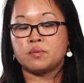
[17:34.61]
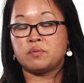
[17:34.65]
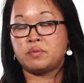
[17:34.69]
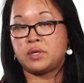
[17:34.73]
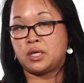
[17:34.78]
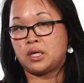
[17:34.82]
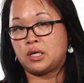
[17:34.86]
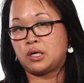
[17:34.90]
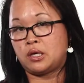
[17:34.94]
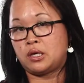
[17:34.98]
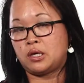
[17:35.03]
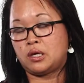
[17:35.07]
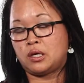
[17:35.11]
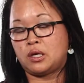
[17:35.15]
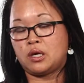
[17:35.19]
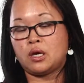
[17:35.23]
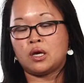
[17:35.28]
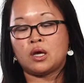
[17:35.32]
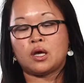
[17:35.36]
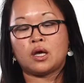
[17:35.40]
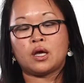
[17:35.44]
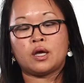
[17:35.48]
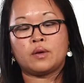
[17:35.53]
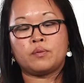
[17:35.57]
PE,
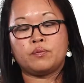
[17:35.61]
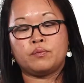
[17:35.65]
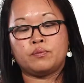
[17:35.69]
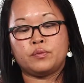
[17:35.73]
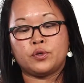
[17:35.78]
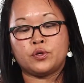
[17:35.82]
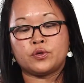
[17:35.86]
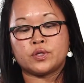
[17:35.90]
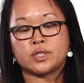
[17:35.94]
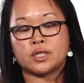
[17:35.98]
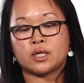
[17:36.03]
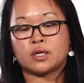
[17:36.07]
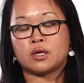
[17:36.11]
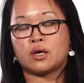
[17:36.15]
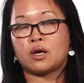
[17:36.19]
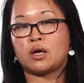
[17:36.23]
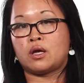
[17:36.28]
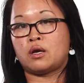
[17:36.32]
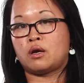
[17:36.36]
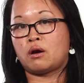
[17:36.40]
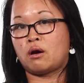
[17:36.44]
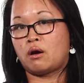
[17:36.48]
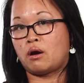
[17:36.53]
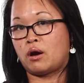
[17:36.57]
music,
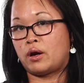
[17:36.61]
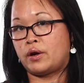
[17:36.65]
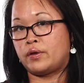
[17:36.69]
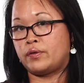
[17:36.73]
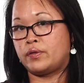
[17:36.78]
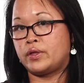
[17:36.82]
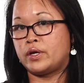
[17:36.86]
and art.